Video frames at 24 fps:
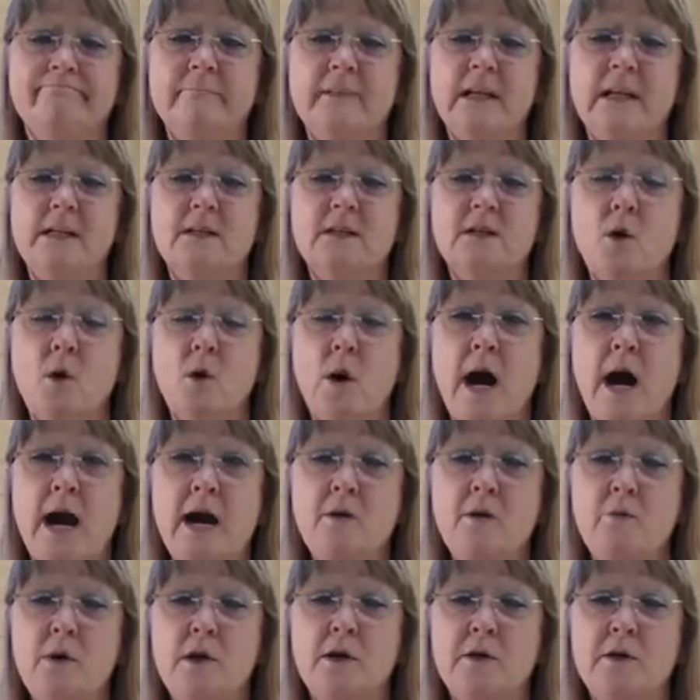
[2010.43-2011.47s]
So I
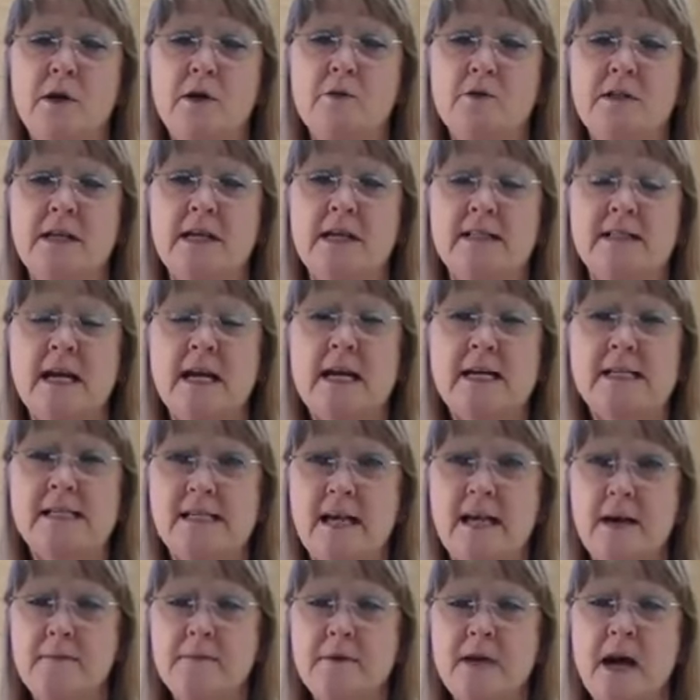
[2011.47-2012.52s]
will use this.
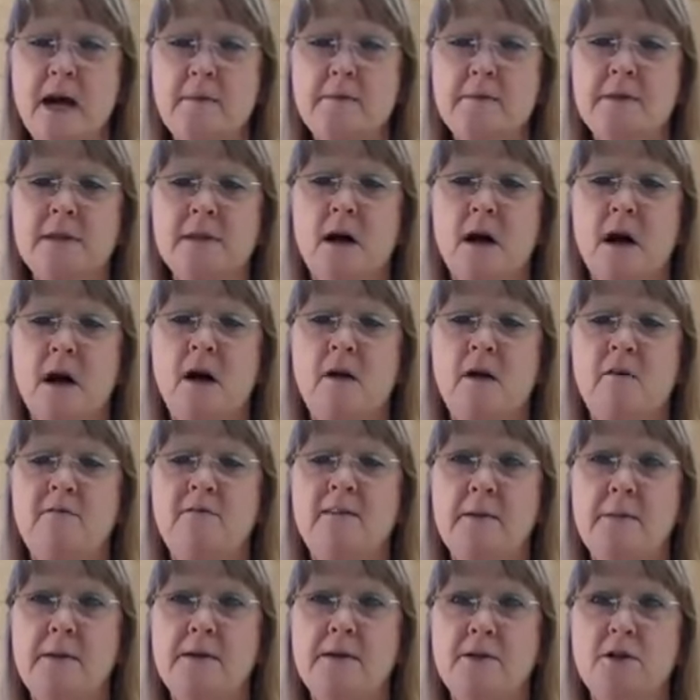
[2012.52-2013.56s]
Sometimes I'll
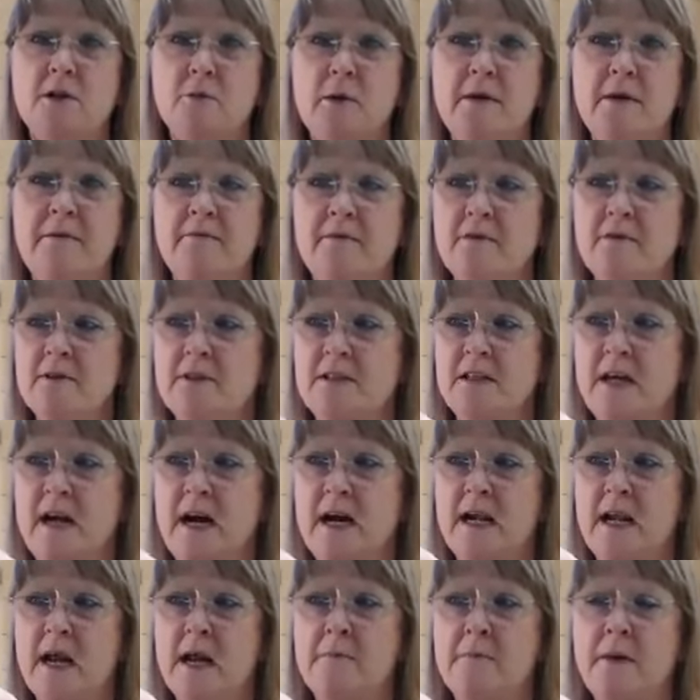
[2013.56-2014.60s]
flip it to the reverse
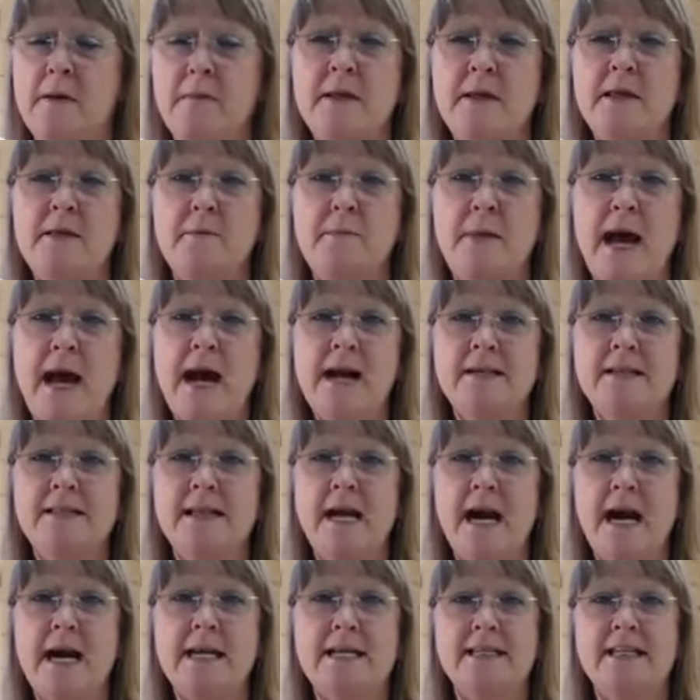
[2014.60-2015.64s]
side, and maybe the back
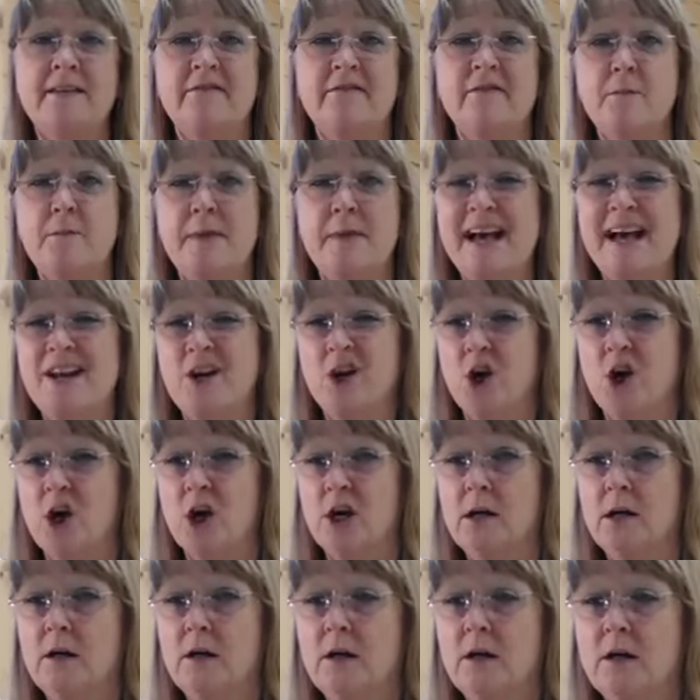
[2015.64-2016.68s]
side is even better.
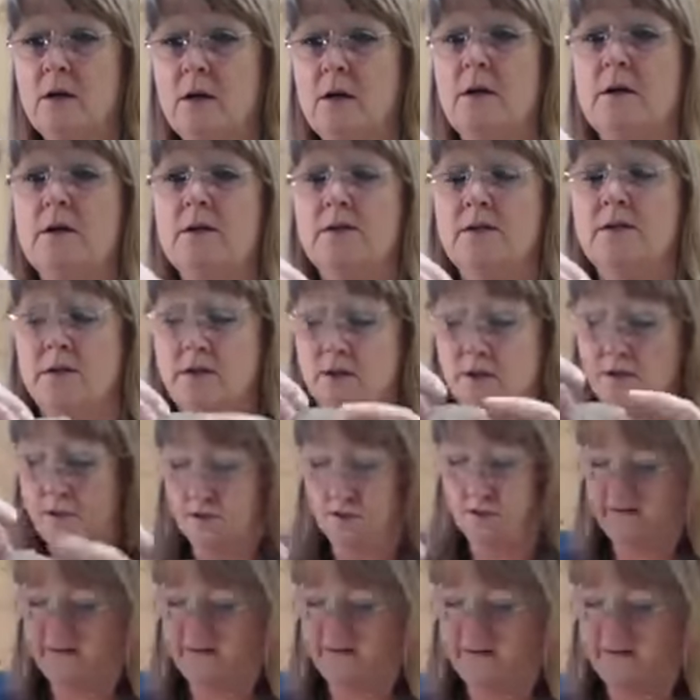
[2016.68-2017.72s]

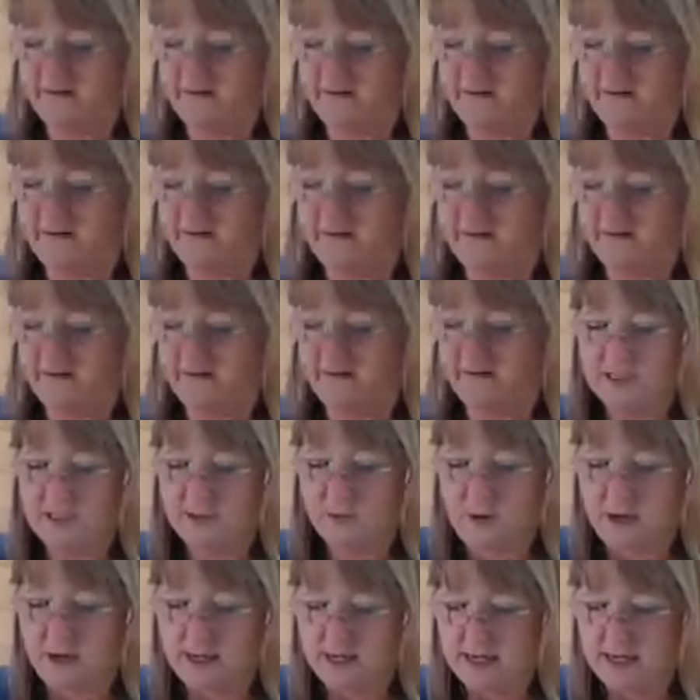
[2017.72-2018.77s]
So this
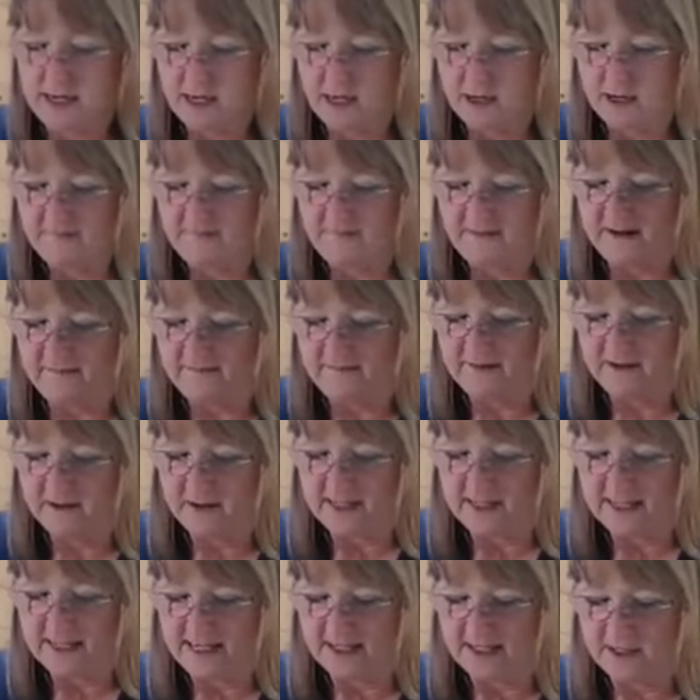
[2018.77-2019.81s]
one here, if I feel
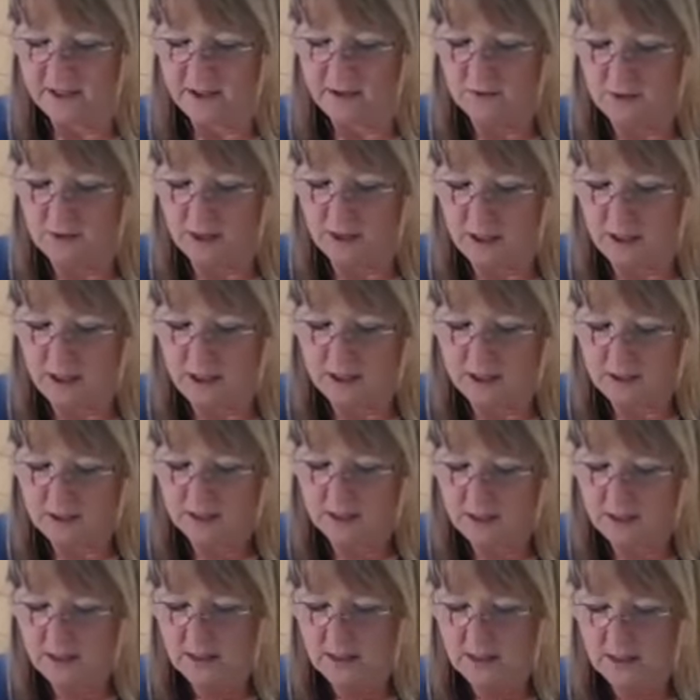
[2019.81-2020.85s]
like that's too dark,
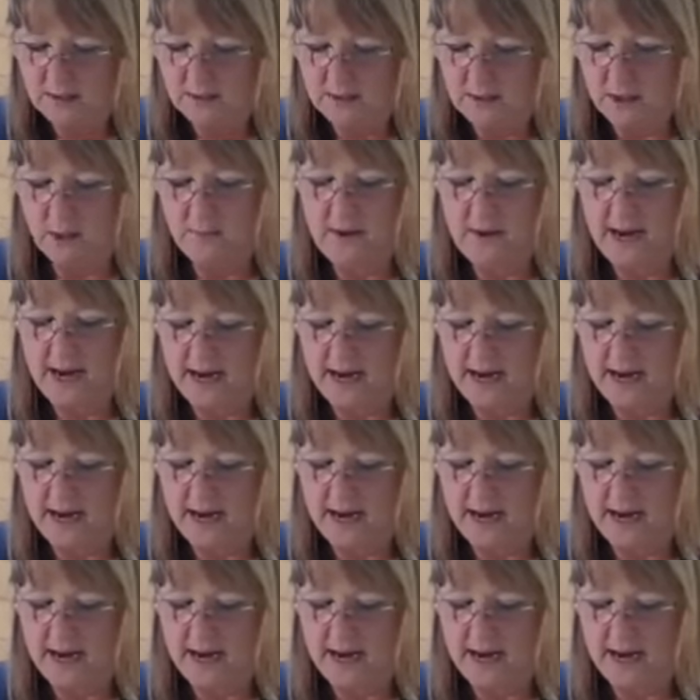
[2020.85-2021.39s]
nope, I